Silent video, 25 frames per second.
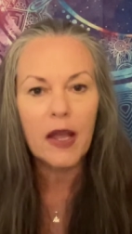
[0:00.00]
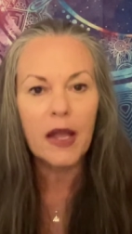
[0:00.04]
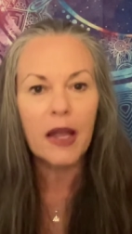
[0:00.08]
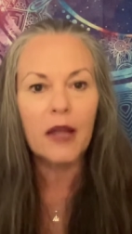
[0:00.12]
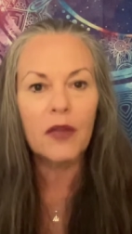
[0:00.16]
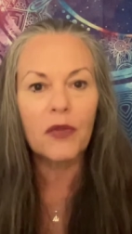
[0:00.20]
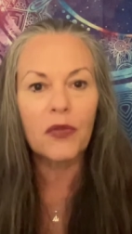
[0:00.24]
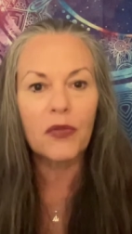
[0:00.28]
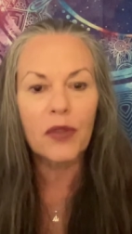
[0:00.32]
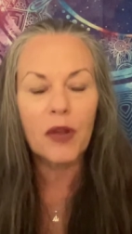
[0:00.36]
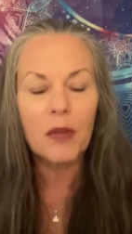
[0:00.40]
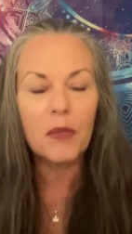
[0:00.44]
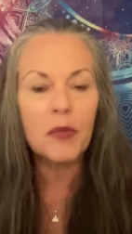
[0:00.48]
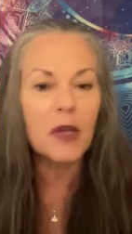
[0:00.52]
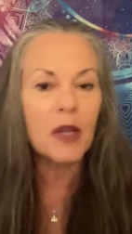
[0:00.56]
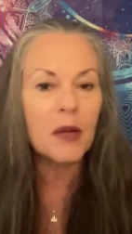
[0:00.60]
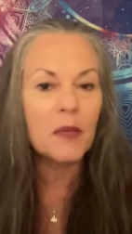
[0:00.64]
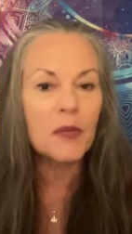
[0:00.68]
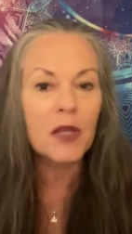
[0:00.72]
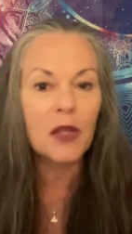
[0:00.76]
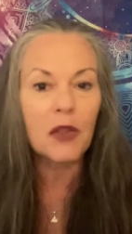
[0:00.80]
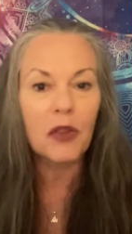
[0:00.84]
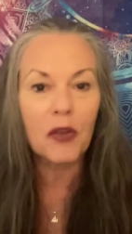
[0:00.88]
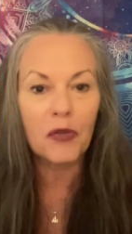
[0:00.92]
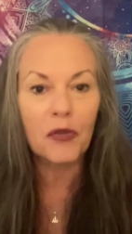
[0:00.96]
And
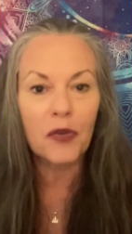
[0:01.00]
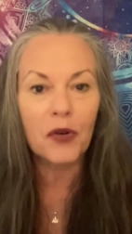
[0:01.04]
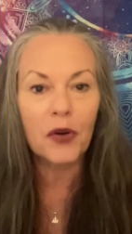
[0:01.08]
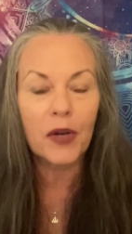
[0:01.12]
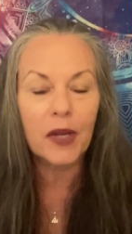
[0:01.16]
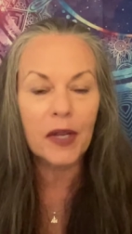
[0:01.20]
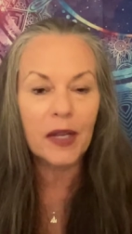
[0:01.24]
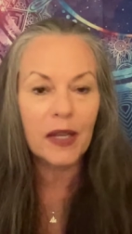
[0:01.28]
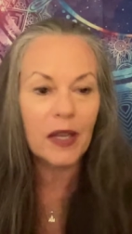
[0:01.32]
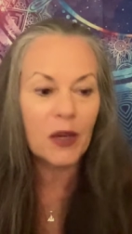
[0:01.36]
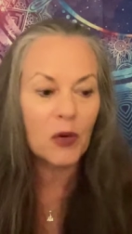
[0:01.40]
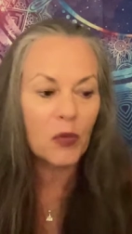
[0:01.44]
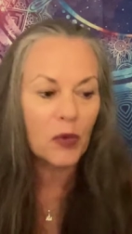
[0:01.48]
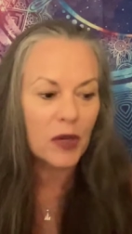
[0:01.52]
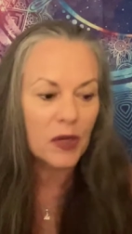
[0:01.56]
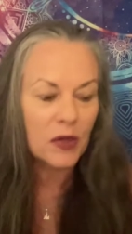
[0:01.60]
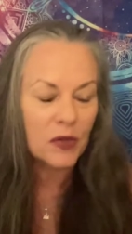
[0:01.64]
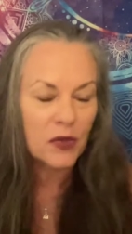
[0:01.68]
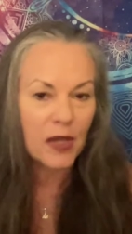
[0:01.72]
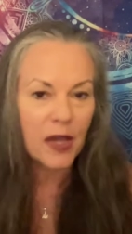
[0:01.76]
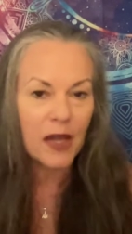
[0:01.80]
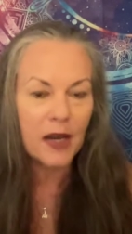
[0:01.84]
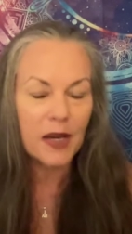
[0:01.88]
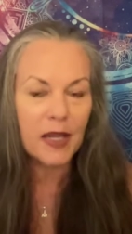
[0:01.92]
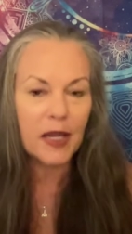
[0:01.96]
sometimes at the very end, when
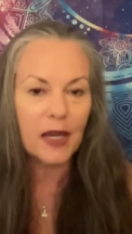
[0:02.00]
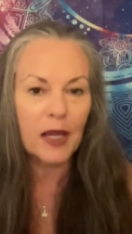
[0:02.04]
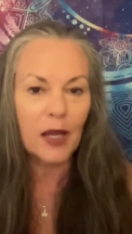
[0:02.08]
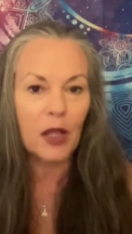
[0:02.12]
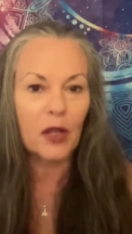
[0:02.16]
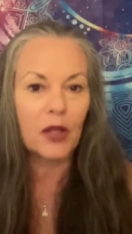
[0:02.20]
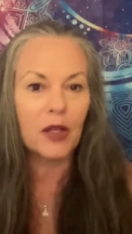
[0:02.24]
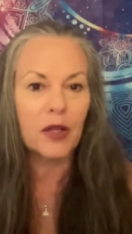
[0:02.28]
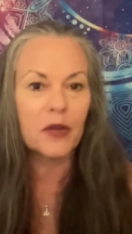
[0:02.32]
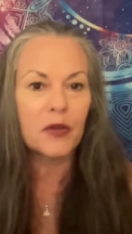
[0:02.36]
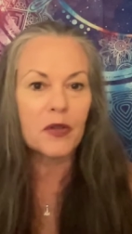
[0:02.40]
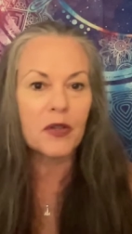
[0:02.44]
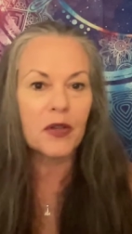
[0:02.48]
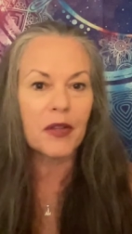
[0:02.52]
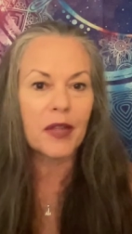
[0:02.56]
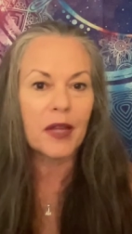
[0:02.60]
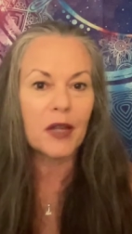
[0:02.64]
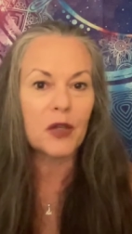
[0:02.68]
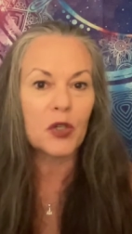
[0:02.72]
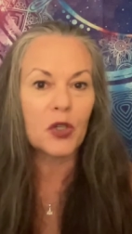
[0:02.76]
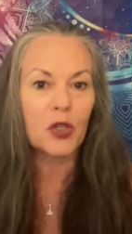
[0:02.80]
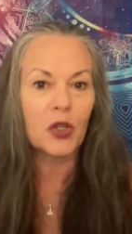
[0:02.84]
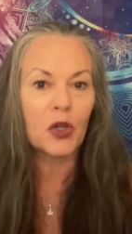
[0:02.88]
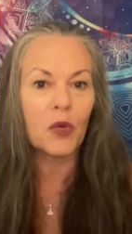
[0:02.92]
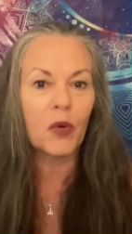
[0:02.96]
it's kind of getting close to
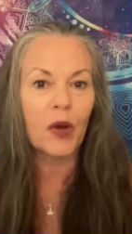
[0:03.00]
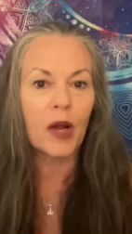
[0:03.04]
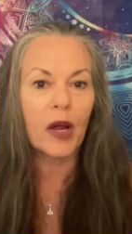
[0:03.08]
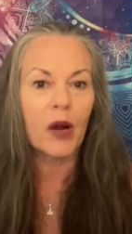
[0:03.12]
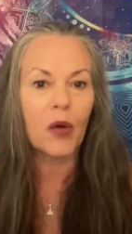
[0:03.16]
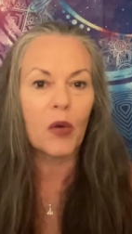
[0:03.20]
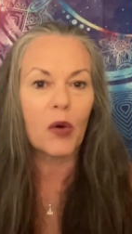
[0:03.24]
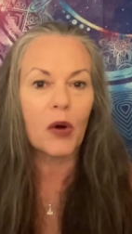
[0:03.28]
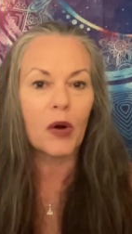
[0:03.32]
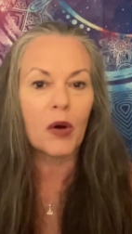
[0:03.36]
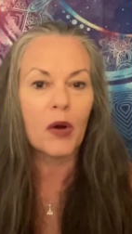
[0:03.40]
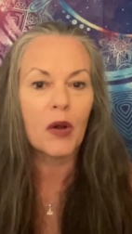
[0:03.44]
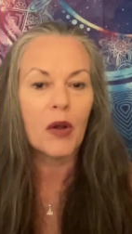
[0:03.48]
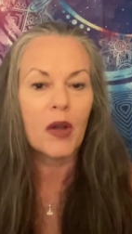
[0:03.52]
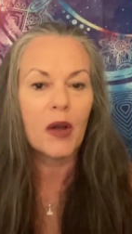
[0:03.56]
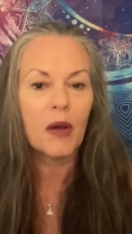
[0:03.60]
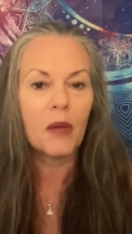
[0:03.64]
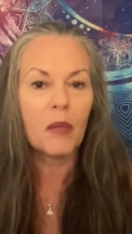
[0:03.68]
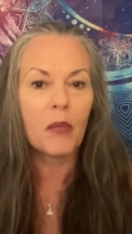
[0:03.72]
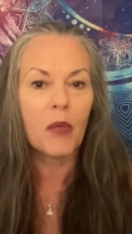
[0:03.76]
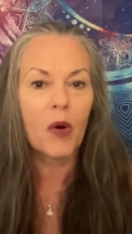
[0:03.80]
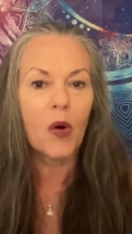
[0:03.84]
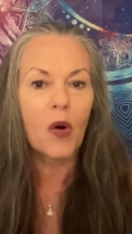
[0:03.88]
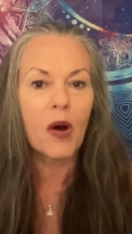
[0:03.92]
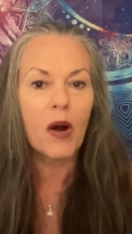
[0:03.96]
that two hour
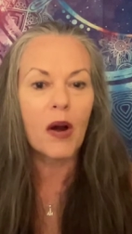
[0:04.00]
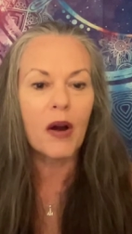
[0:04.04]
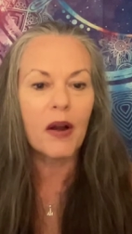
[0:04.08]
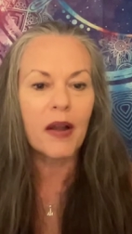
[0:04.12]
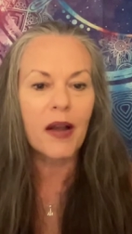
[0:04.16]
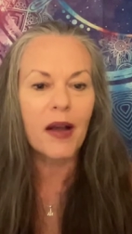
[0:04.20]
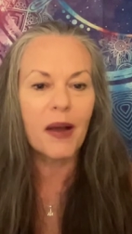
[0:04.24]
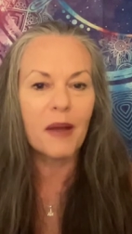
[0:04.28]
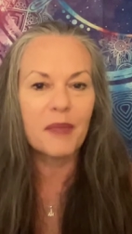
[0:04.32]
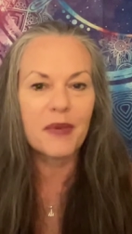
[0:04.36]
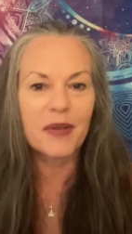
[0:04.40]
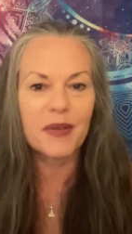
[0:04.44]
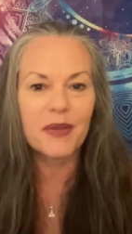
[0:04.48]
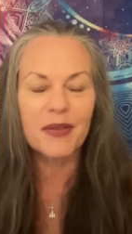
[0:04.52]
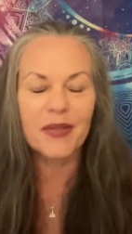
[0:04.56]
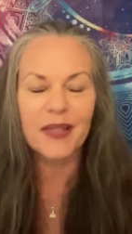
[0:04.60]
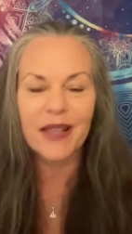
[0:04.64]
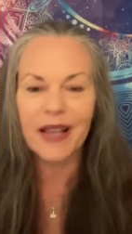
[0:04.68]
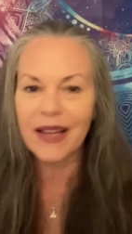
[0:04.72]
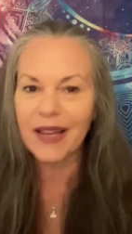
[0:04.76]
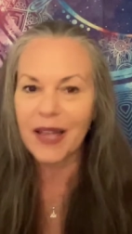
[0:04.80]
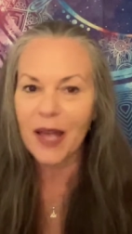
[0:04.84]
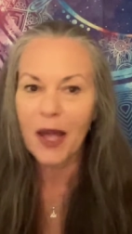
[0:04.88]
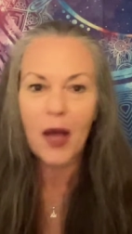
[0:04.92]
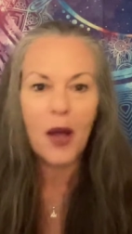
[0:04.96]
mark, I'm just
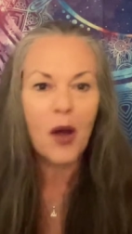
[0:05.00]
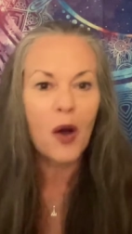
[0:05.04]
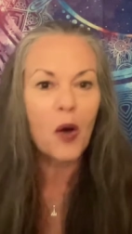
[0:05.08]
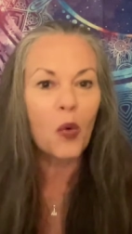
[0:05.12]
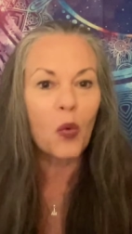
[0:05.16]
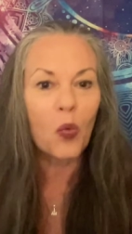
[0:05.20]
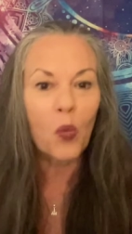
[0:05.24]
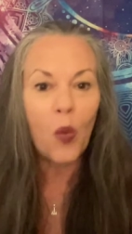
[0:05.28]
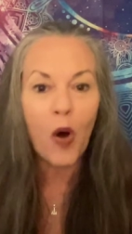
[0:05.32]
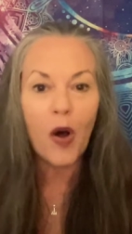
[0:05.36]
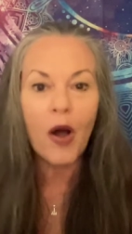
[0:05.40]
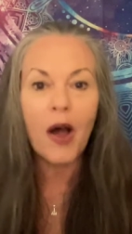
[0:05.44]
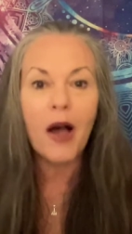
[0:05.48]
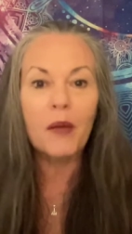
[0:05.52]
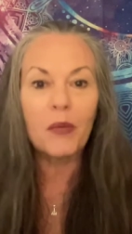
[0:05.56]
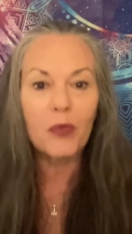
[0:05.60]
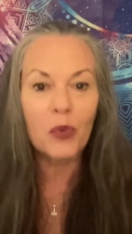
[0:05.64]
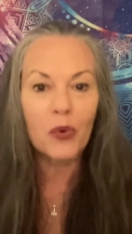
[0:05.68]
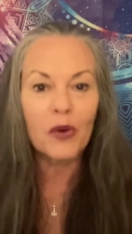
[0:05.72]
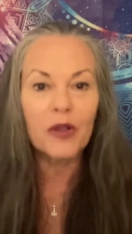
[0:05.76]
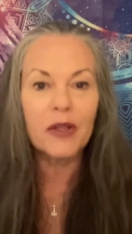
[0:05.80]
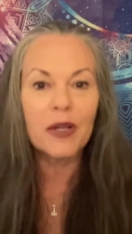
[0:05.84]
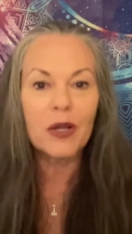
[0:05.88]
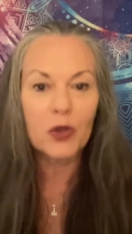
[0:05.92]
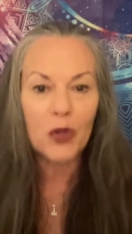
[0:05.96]
like, well, I'm
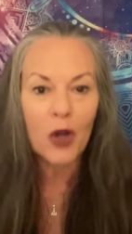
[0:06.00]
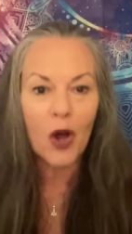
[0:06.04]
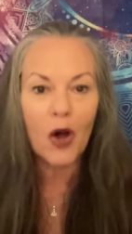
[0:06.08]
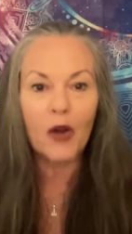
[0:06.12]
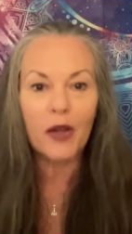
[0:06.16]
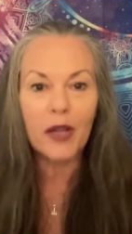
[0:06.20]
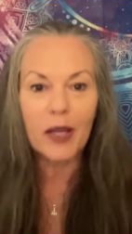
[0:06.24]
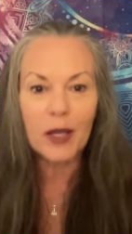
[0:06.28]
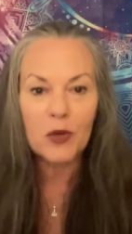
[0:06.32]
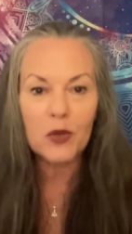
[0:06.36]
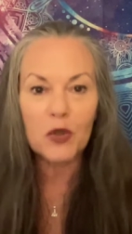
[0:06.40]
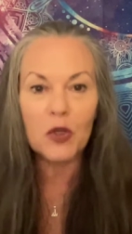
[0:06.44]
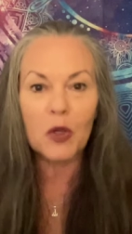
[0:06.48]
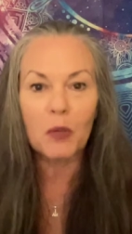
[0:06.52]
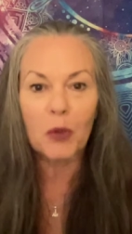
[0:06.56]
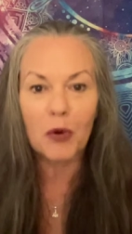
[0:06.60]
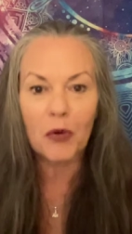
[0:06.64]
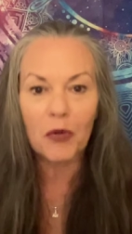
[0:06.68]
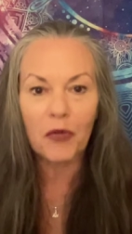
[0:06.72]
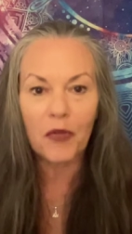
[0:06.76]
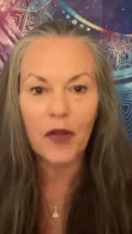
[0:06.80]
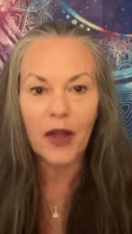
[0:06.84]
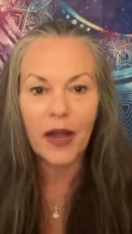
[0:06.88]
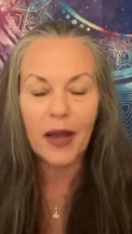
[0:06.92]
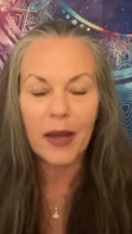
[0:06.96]
really talking super
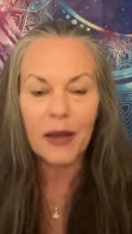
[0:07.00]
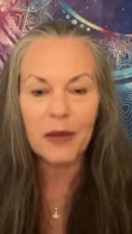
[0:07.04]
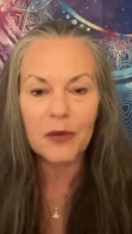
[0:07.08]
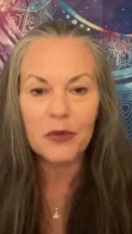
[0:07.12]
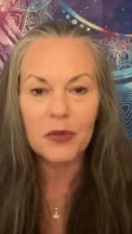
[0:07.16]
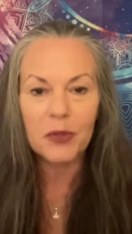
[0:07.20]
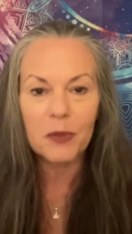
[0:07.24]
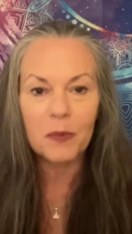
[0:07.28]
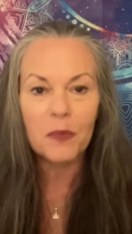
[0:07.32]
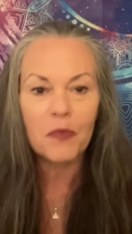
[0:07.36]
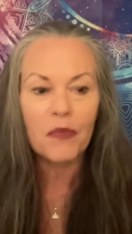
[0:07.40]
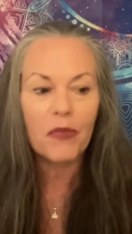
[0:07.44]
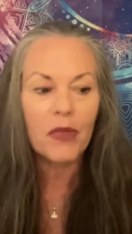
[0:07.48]
fast.